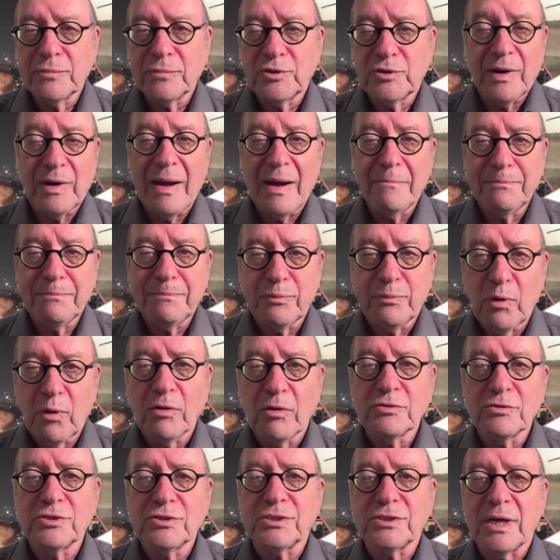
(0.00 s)
Trump
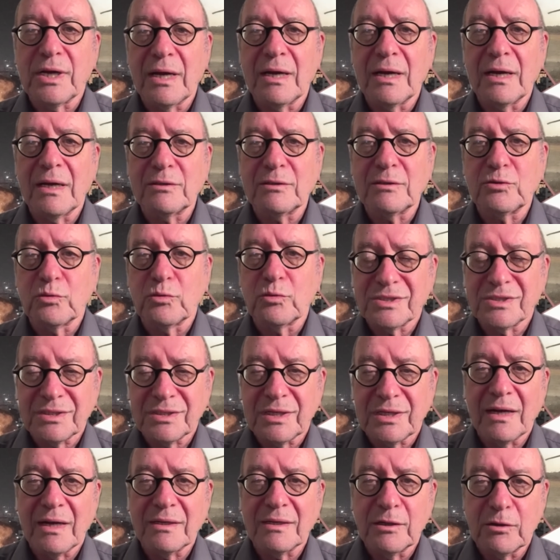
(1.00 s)
wants to
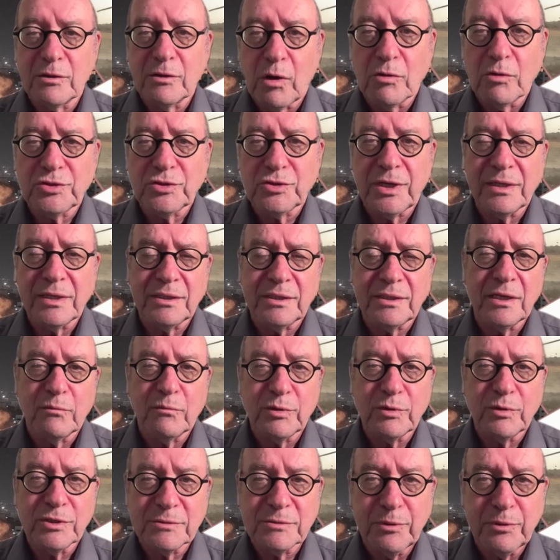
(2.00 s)
start
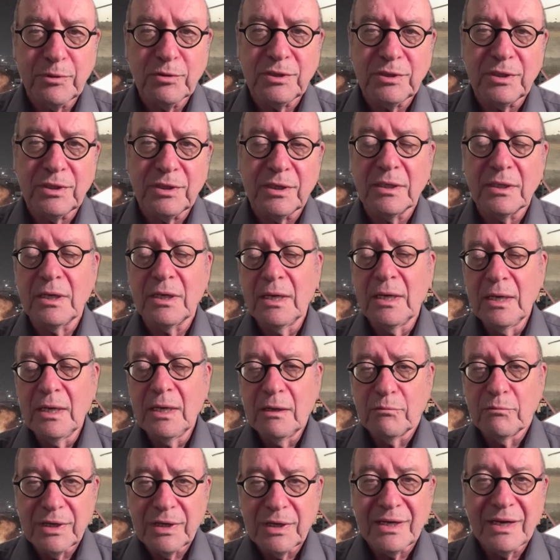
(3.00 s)
negotiating with Putin
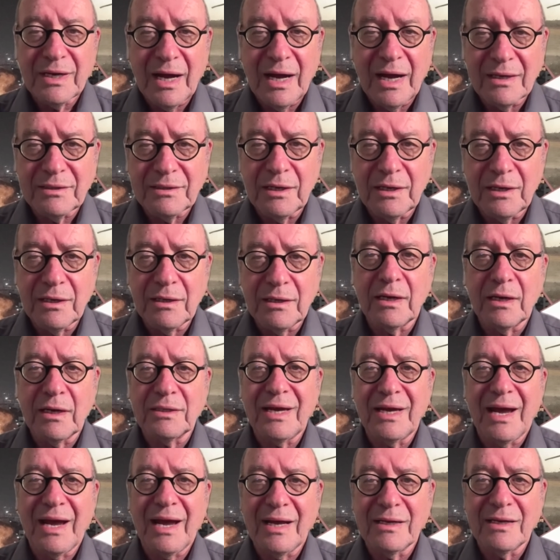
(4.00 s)
regarding
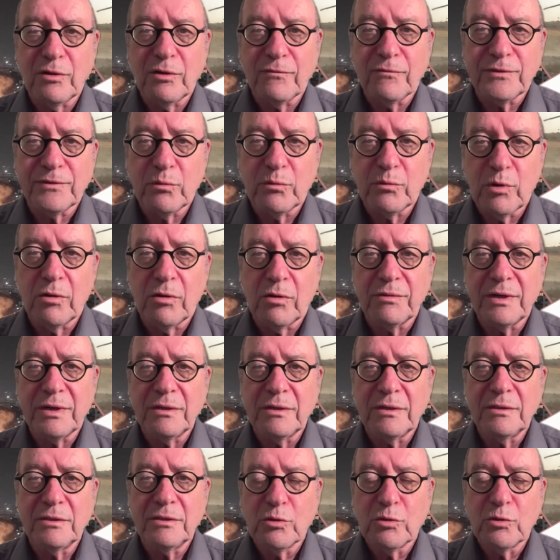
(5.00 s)
the end of the war in